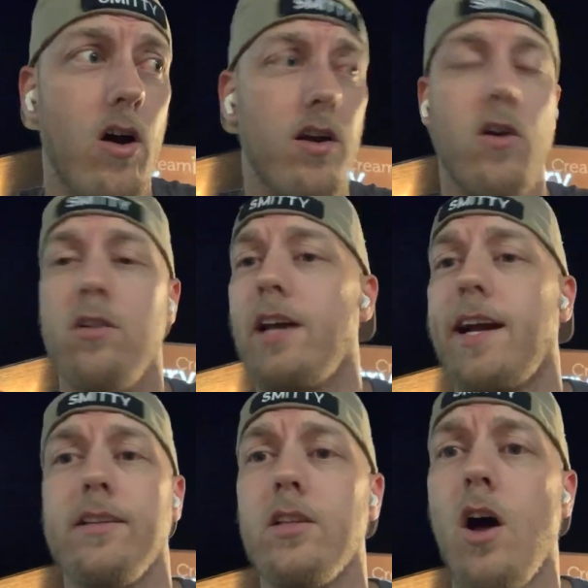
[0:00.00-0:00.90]
Hunt are
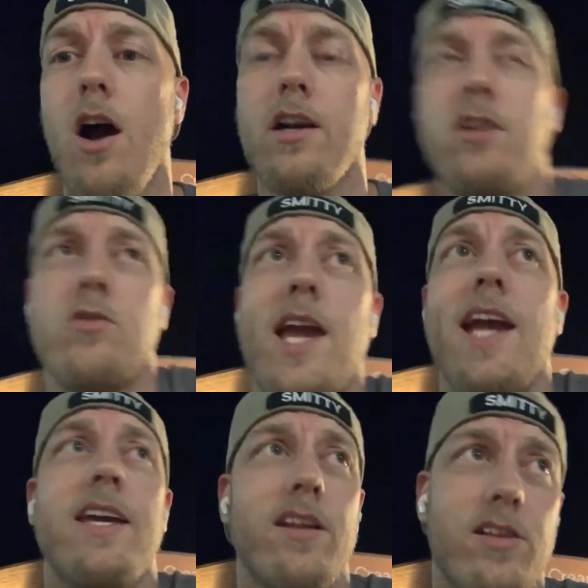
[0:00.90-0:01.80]
like a lock. You
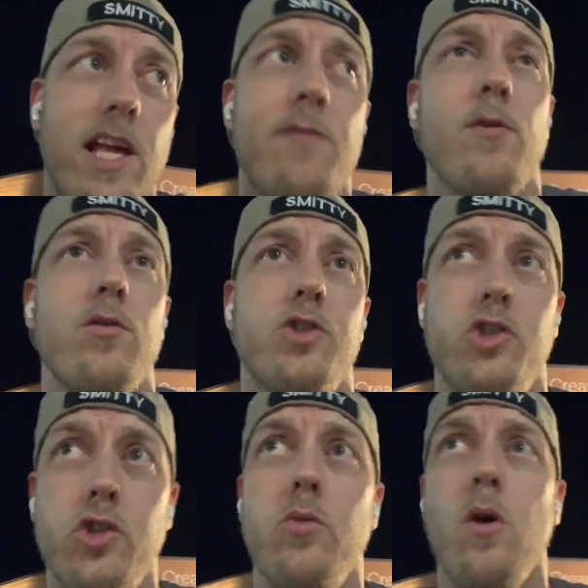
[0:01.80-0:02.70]
can't get a safer
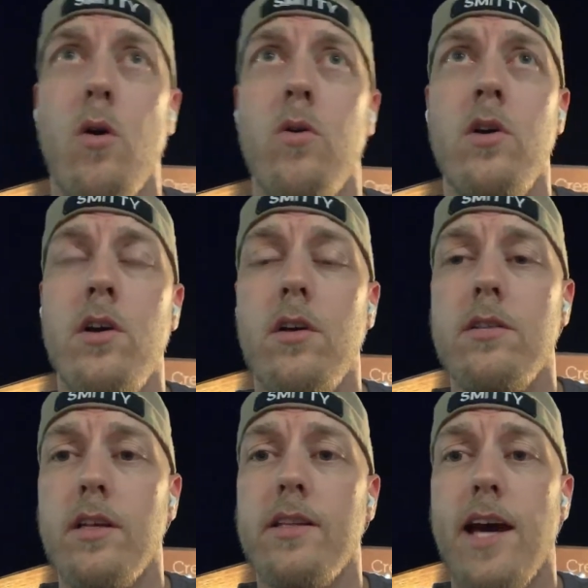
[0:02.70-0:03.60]
duo
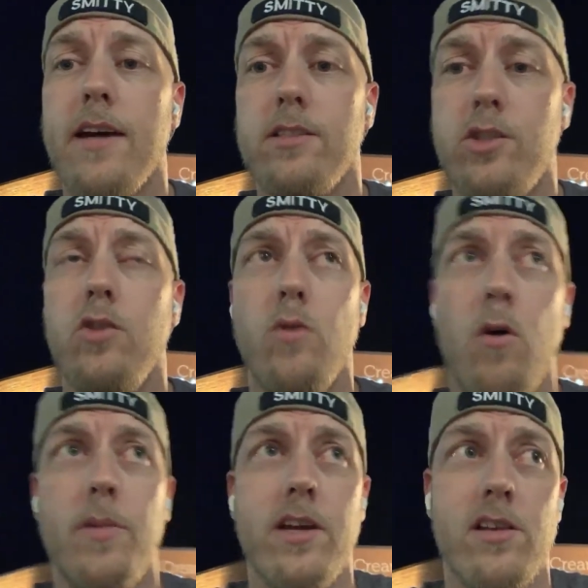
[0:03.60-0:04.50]
than that
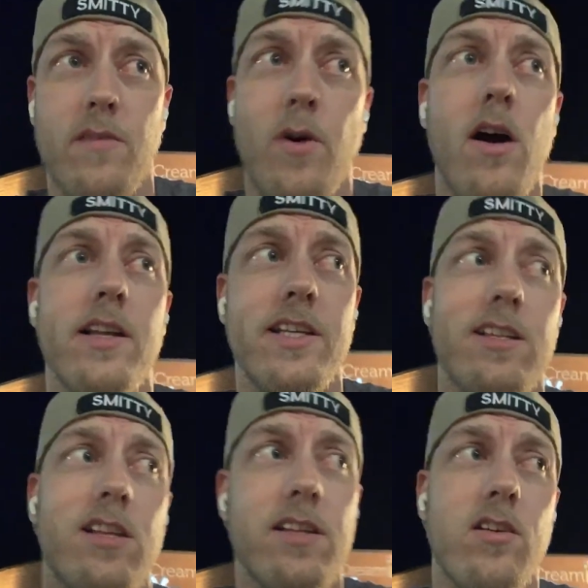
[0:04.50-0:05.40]
duo, because if Hunt
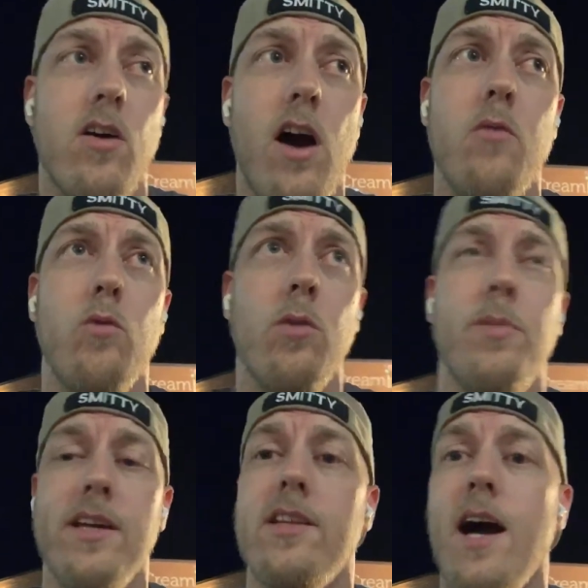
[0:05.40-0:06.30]
gets in there, Hunt will
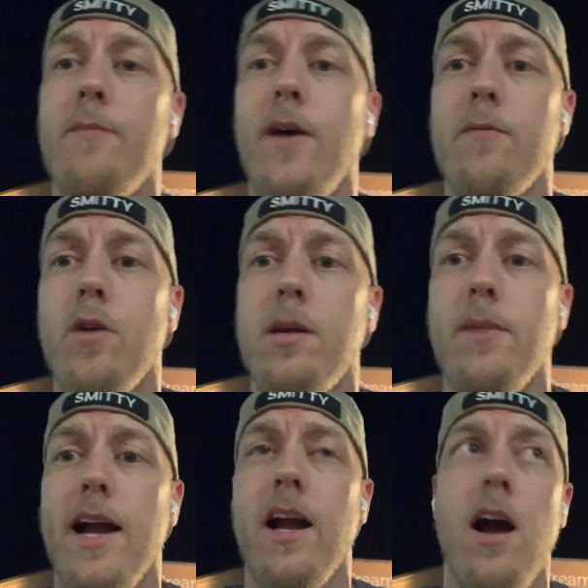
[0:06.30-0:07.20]
be a top five running
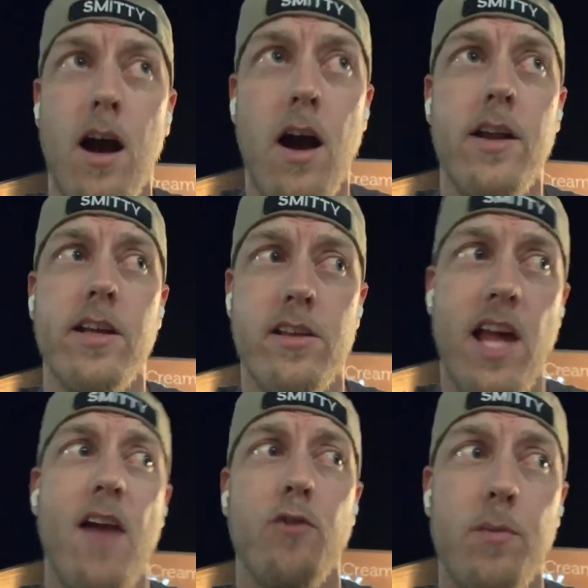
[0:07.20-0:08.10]
back. Hunt
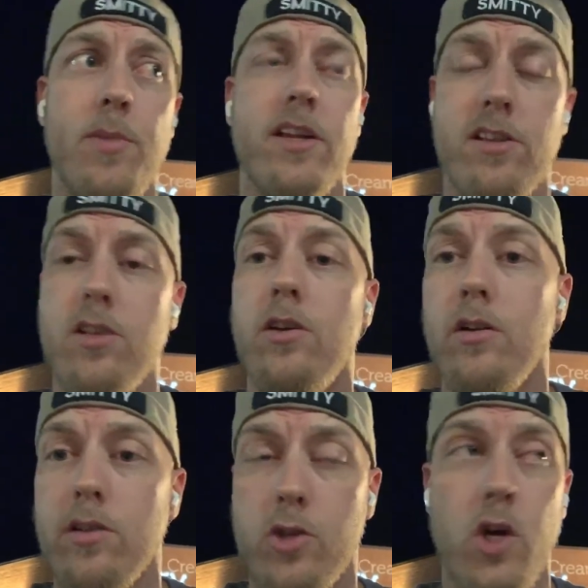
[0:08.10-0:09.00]
is every bit as
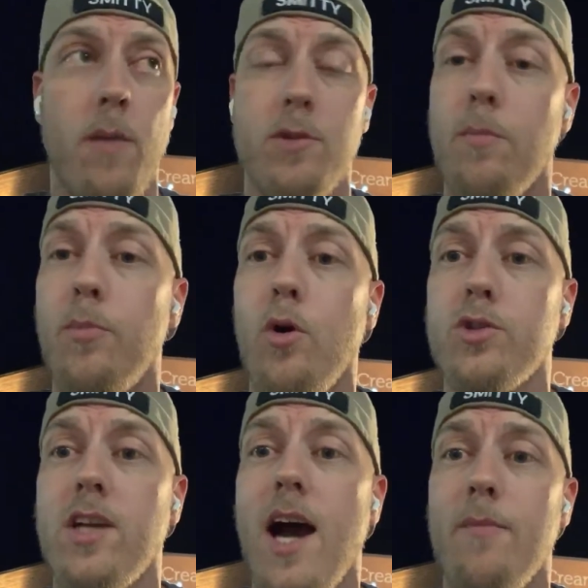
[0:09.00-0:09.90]
good as Chubb. They're
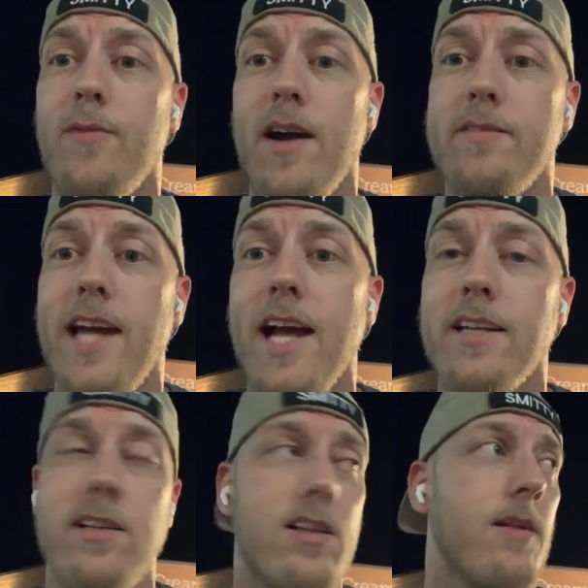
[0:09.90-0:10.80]
both top five
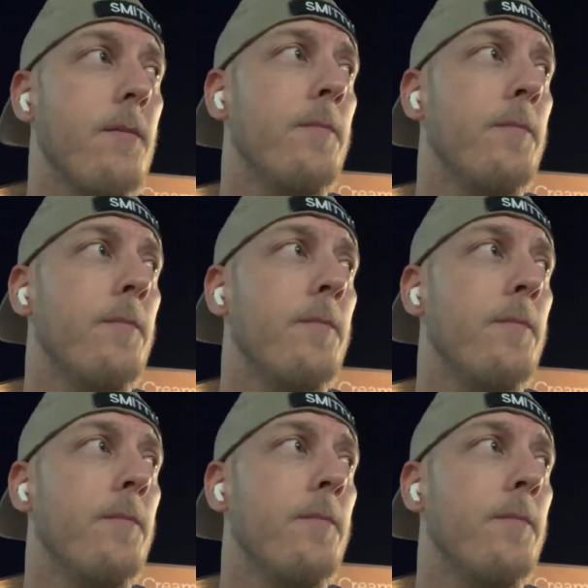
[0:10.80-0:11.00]
talents.